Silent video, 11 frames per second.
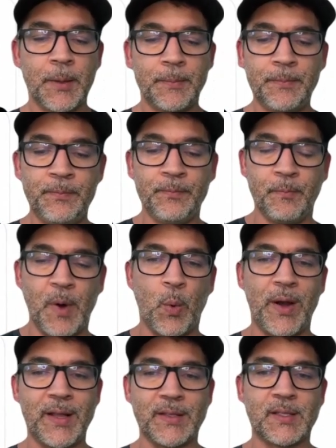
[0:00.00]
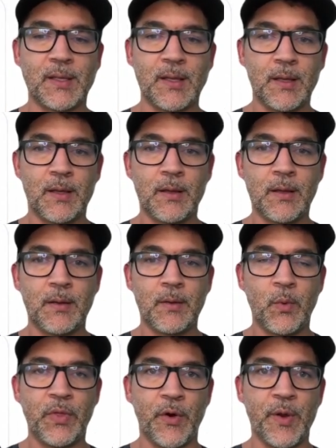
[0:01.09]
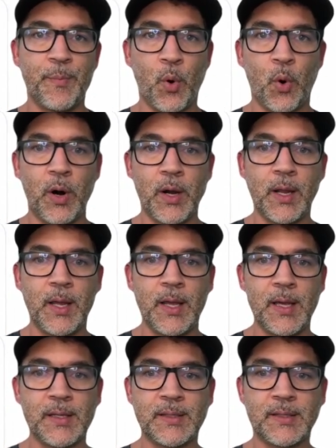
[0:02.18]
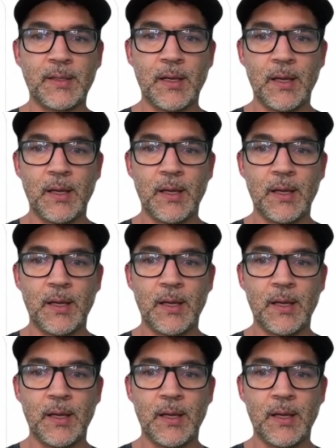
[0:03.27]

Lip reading: But when the report is